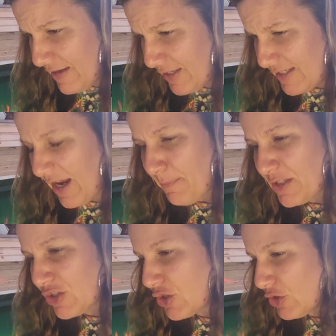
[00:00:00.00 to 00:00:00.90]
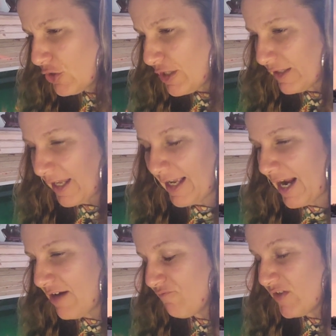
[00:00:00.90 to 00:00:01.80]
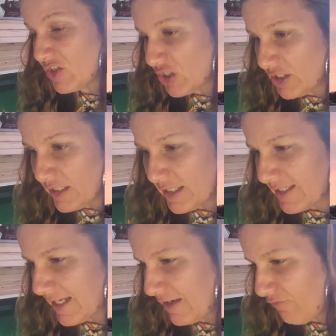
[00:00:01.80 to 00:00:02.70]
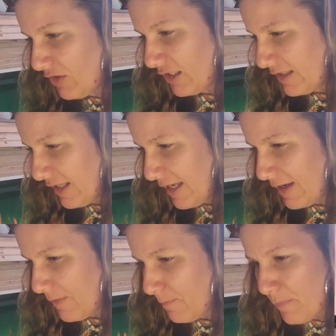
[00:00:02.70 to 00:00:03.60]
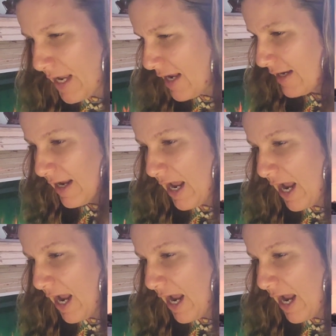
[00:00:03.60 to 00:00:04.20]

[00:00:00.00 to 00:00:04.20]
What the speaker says: This obscured, like, kind of vision. It's like feeling like, man,